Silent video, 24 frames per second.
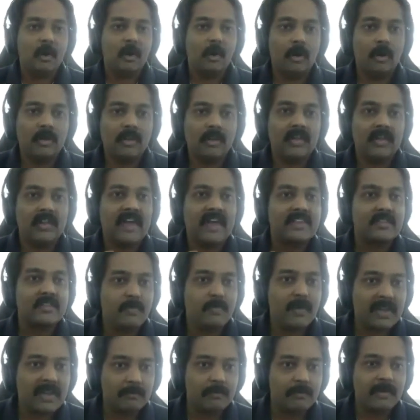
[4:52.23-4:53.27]
on a
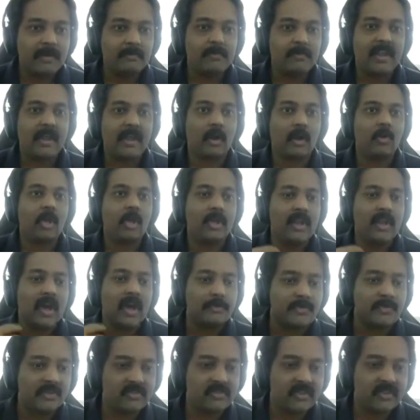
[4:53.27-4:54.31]
Raspberry Pi on an
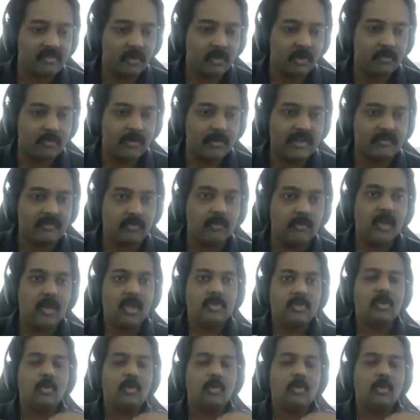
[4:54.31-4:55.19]
ARM64 platform.